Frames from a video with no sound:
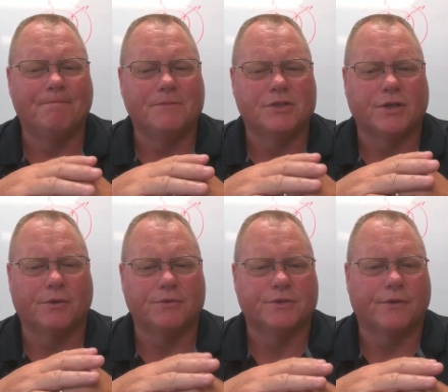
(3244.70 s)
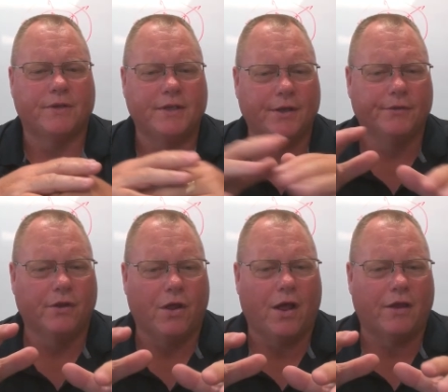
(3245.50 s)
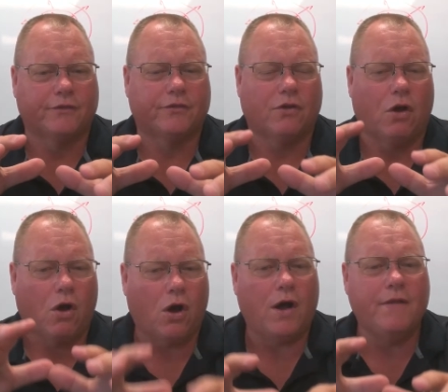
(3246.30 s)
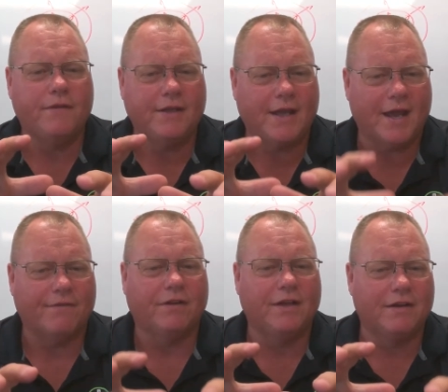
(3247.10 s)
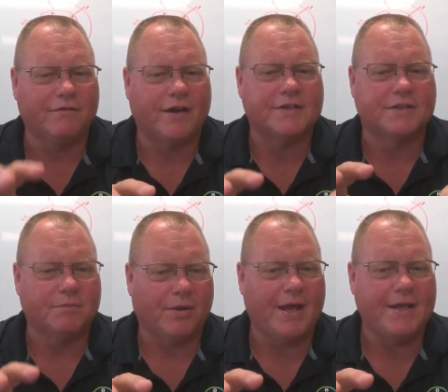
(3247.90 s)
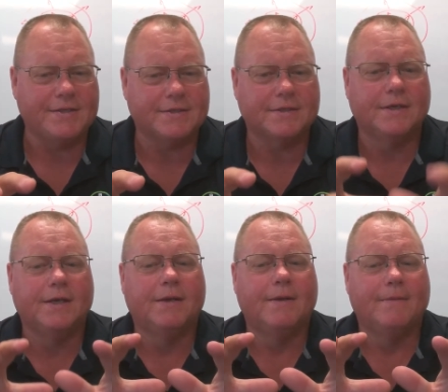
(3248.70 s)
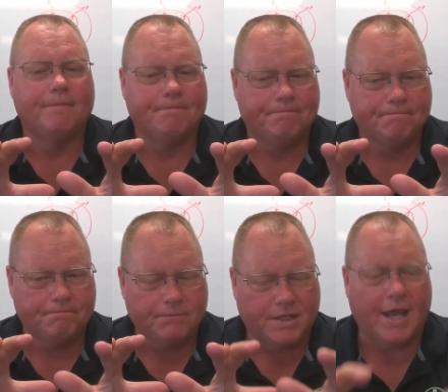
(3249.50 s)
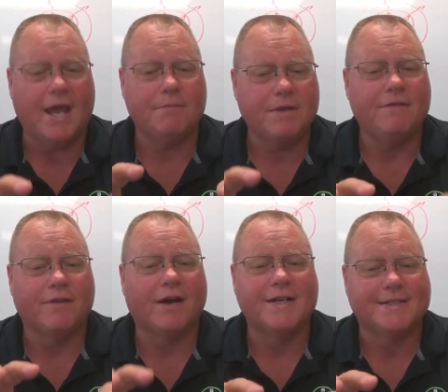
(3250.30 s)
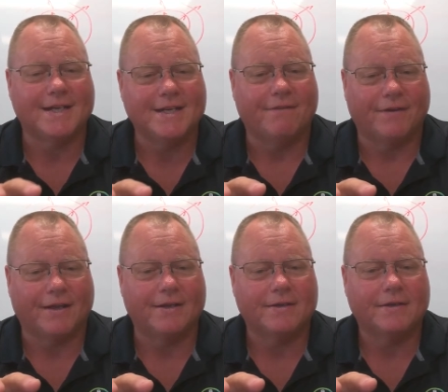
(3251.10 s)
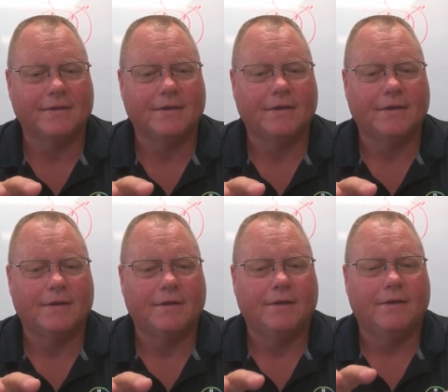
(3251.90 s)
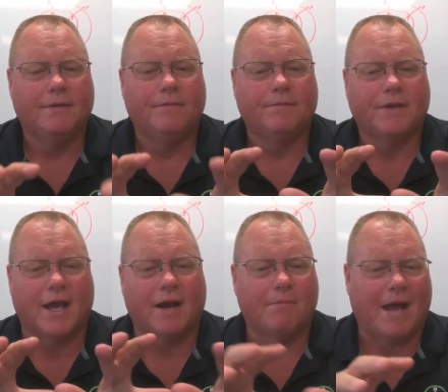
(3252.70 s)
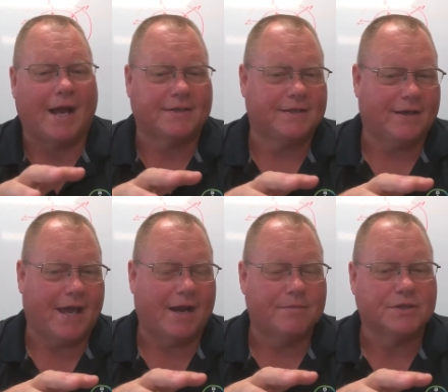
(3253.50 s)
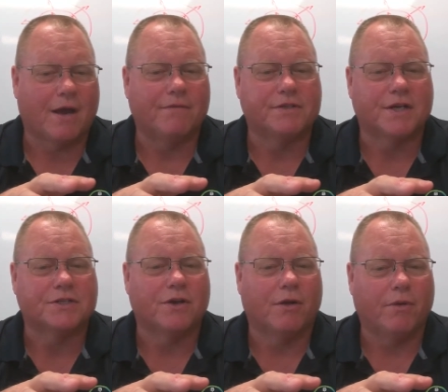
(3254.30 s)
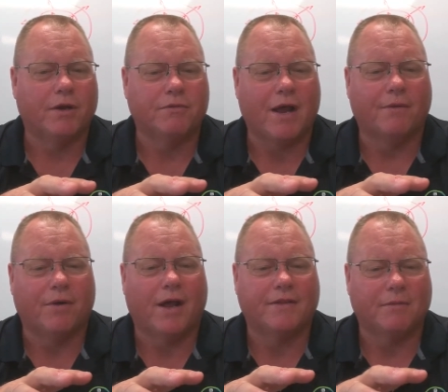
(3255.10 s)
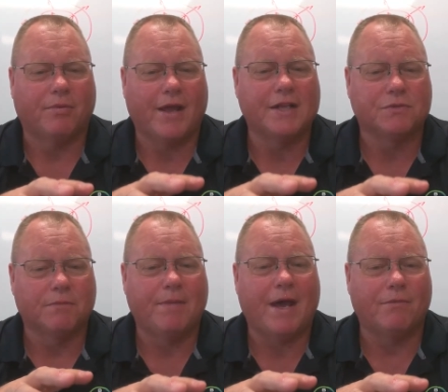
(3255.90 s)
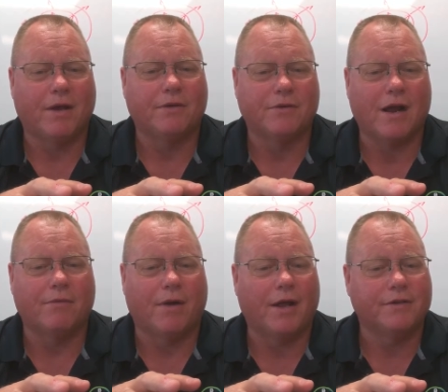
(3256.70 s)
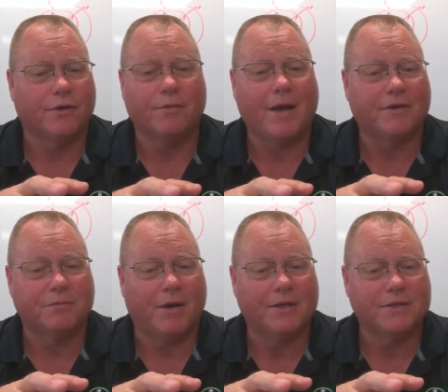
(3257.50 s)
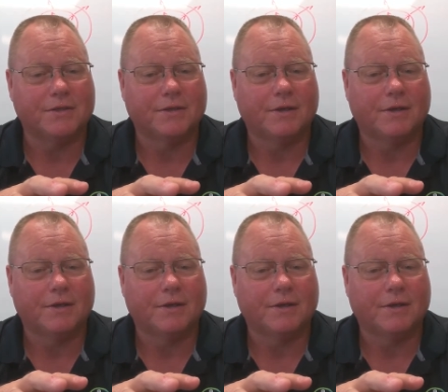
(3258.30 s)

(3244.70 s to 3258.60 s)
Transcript: So the yield loss on the heavily infested plants can be very significant. Kind of back to Adam's conversation on red crown rot. The plants with bad red crown rot don't amount to much.